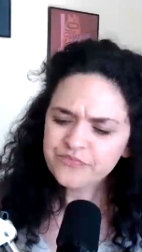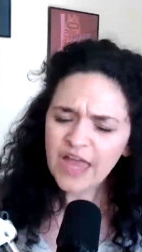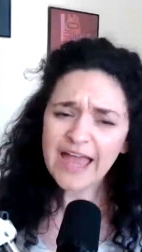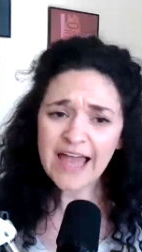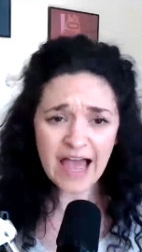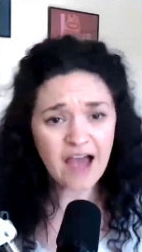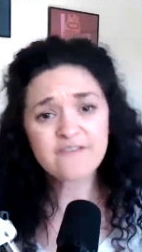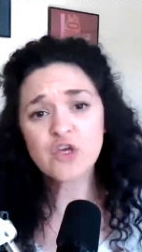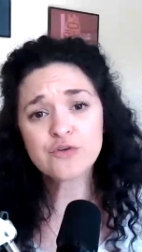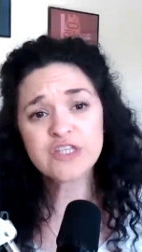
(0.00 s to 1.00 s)
I have
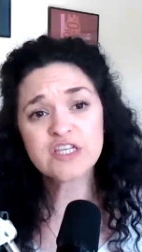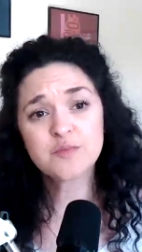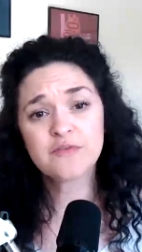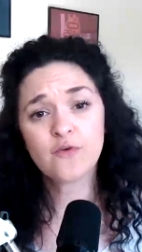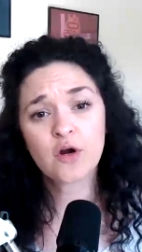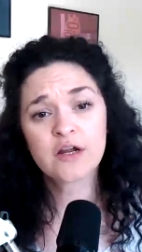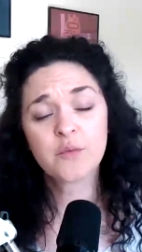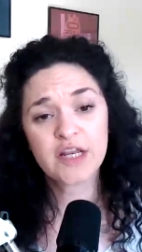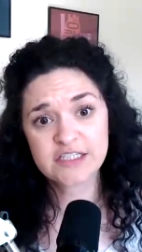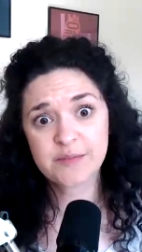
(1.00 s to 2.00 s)
used these before, and
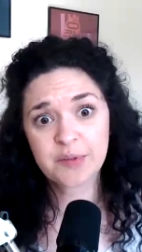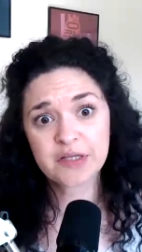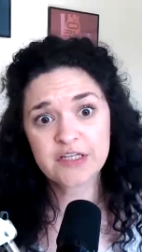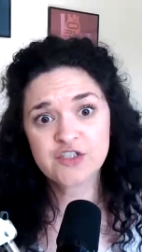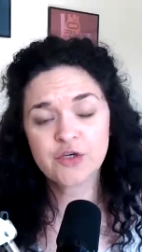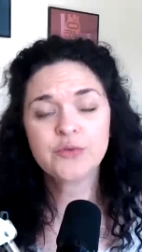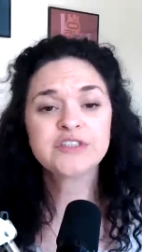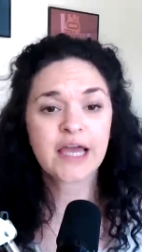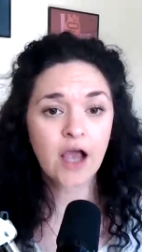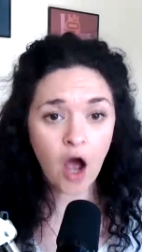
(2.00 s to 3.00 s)
what I typically do is
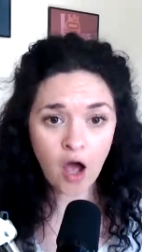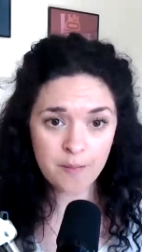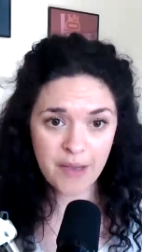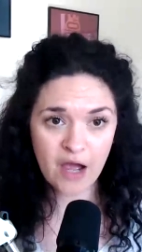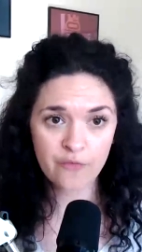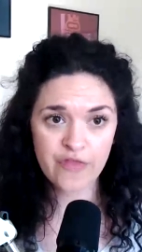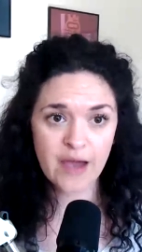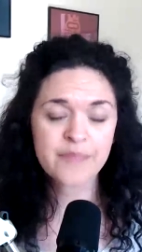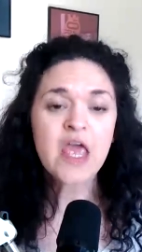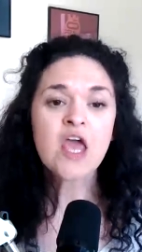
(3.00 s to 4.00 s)
I compound
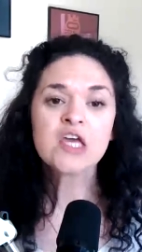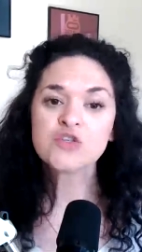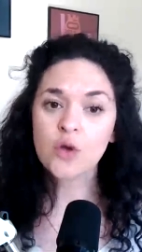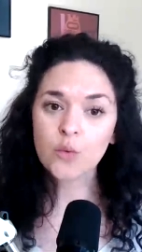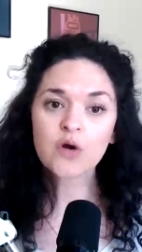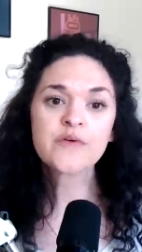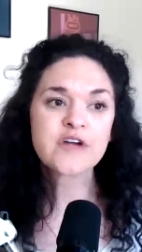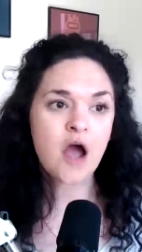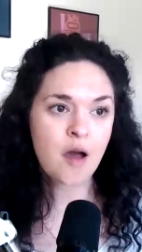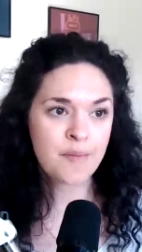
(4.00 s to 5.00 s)
them. So I work with a
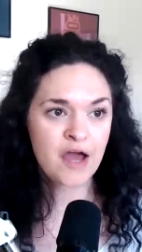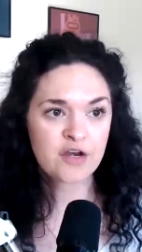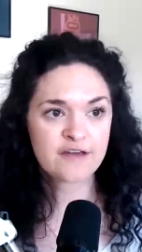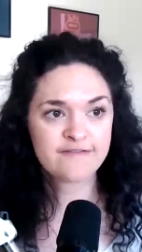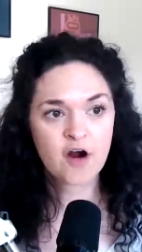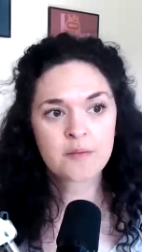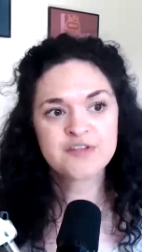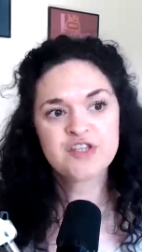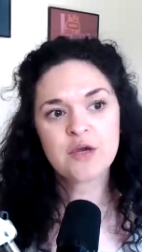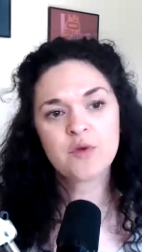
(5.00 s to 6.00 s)
compounding
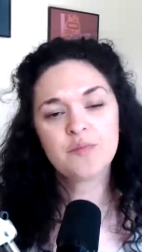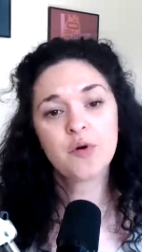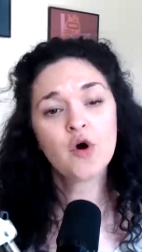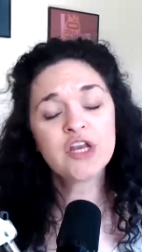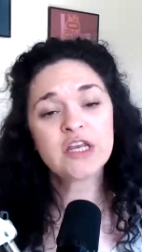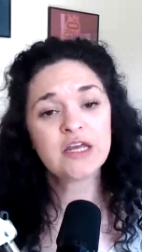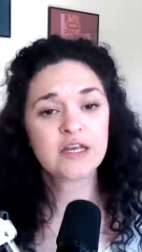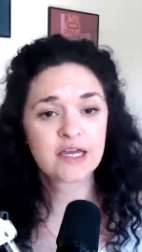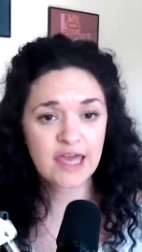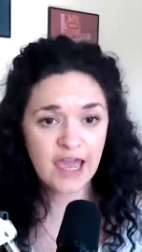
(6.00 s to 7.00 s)
pharmacy, and we put it in
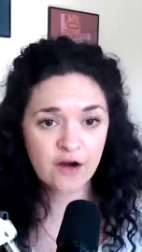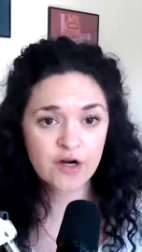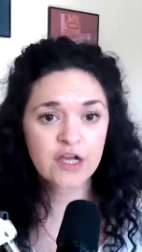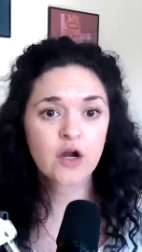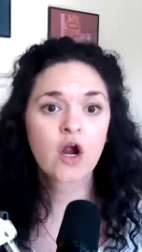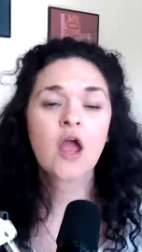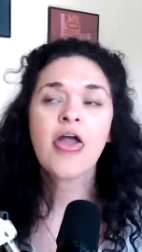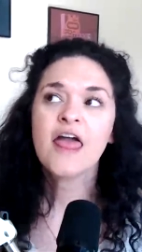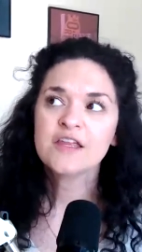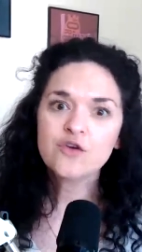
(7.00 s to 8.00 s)
a carrier,
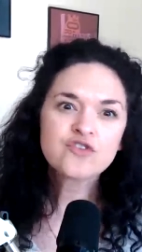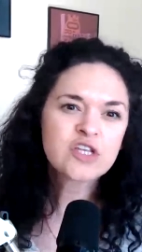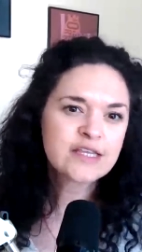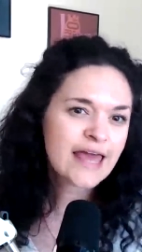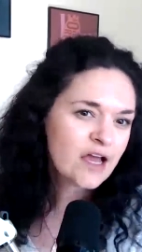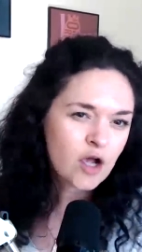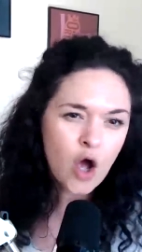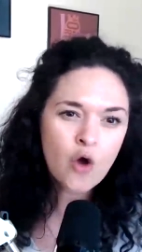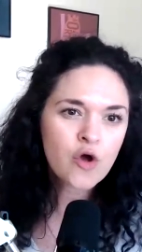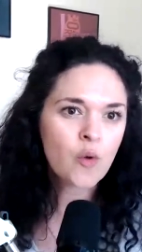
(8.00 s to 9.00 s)
usually like a
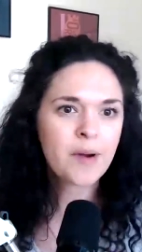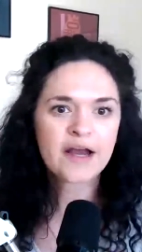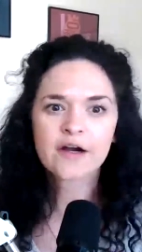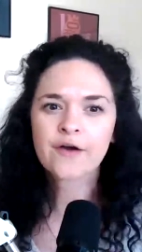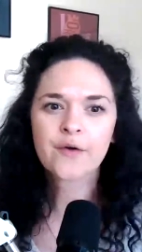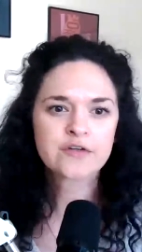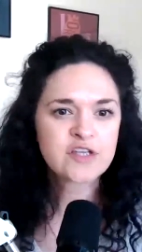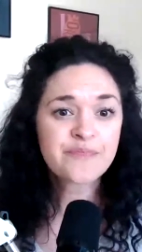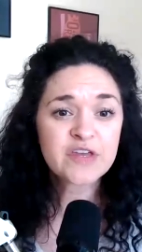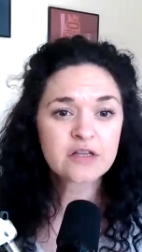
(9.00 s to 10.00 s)
cocoa butter or
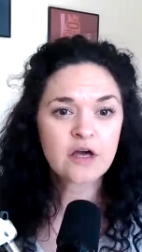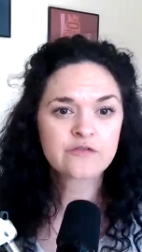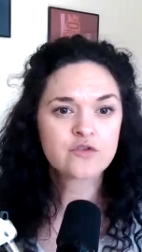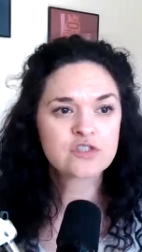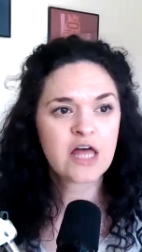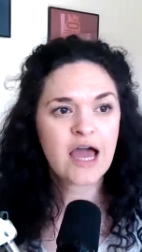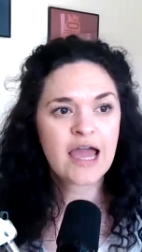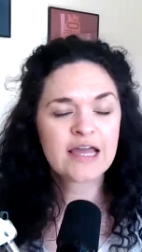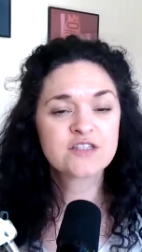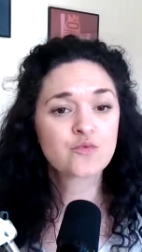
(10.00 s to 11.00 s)
something along those
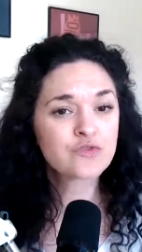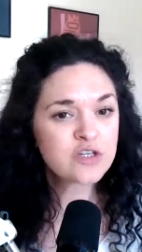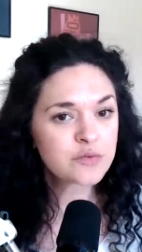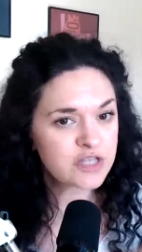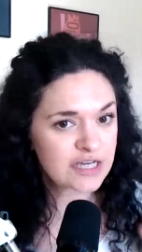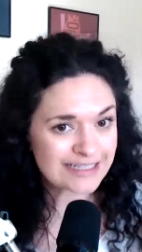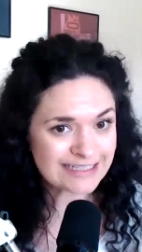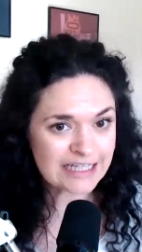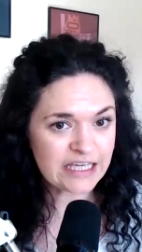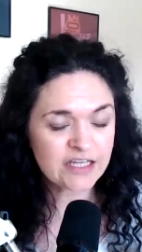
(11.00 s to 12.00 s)
lines, really, really
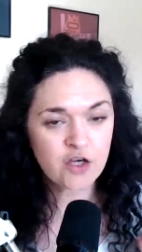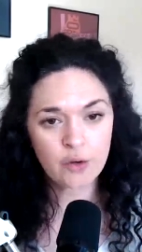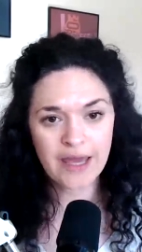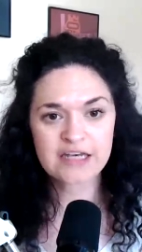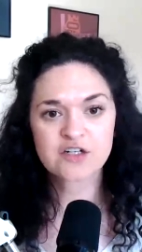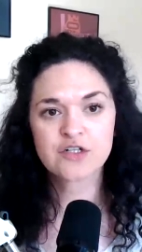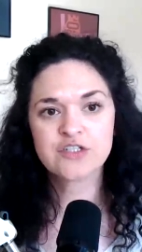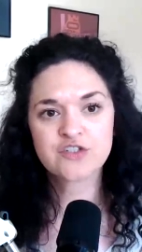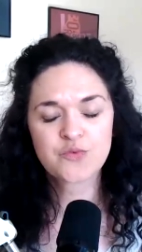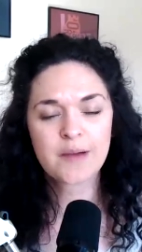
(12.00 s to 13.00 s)
clean, no endocrine
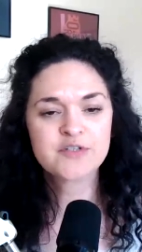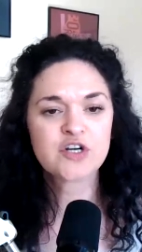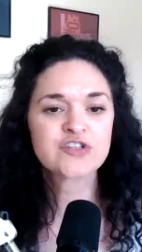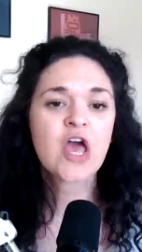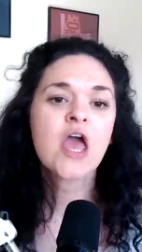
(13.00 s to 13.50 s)
disruptors,